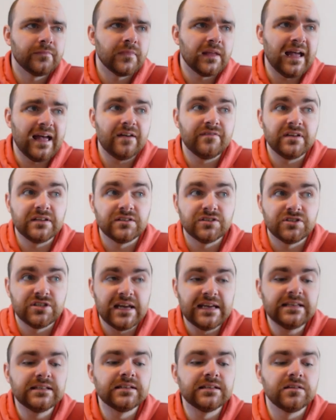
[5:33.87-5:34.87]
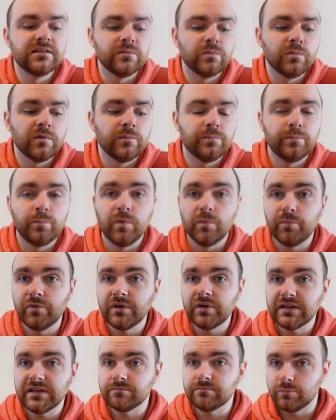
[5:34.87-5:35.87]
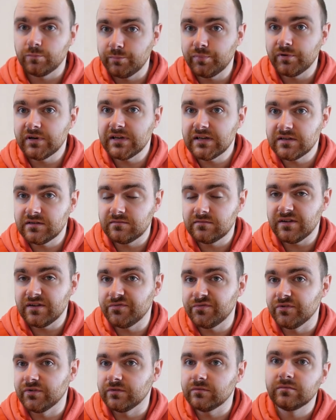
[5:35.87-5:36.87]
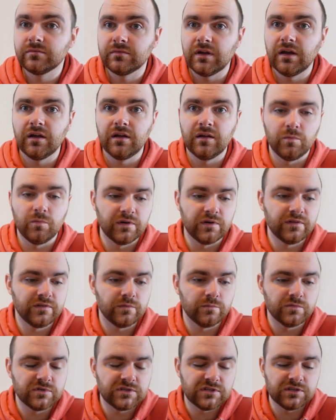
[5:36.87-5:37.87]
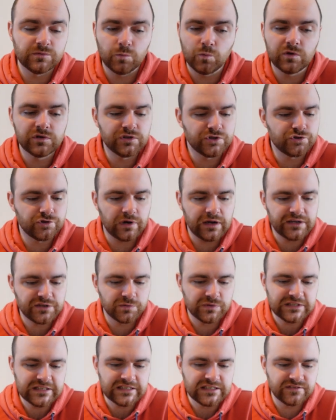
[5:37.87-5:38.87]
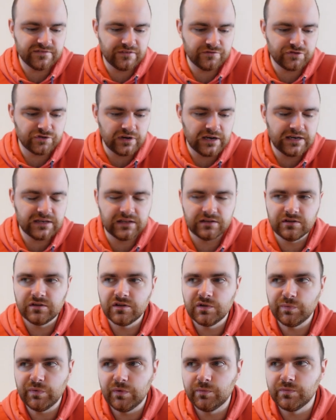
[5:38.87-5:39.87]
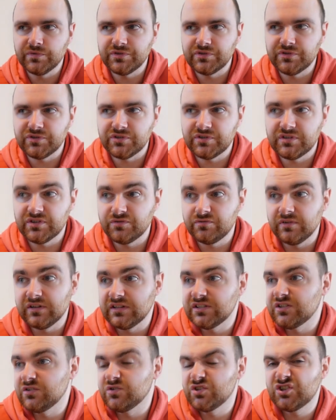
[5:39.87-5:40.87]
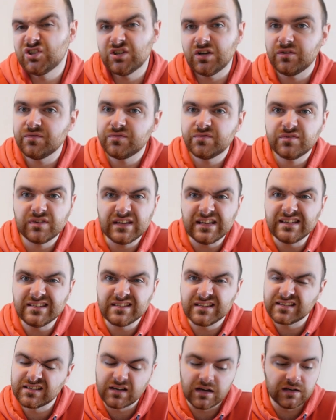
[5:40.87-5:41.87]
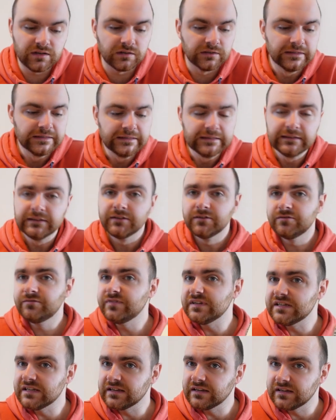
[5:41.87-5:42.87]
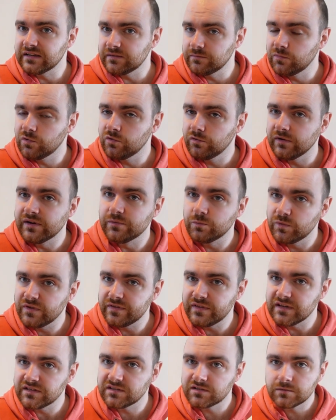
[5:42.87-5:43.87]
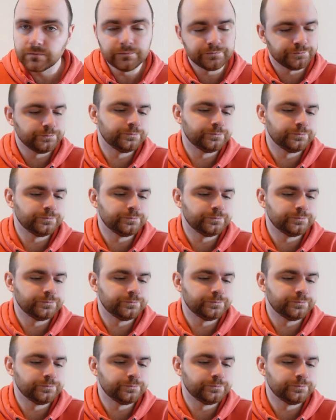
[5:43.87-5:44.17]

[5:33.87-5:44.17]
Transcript: having tasted them, were pretty different. One of them was one of the driest whiskies I've ever tried, and the other one was just this really sort of soft, easy style, fitting more in with this.